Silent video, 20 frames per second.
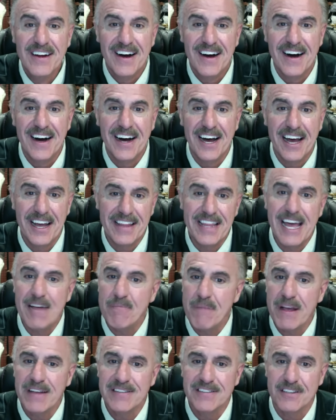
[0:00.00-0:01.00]
And
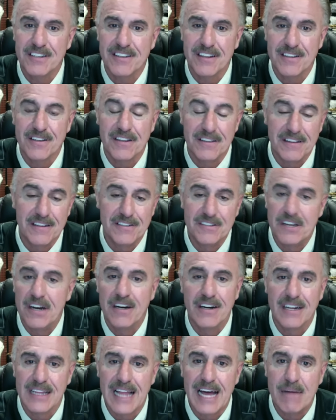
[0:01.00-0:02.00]
that makes the
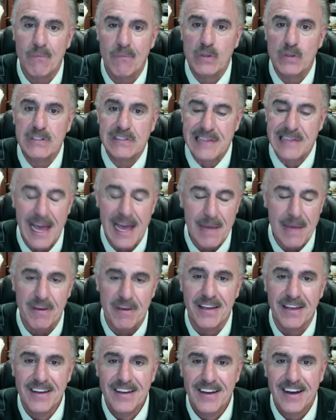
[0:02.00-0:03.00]
tongue a lot more
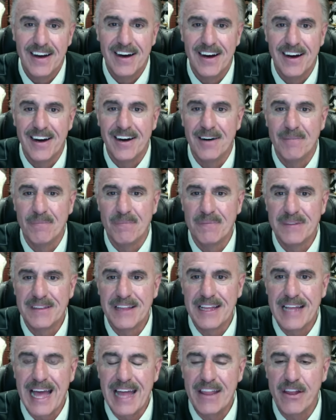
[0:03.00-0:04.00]
slimy. And
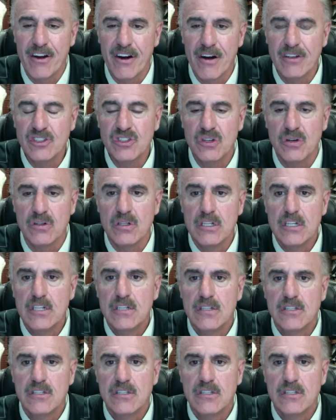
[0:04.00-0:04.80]
they're also,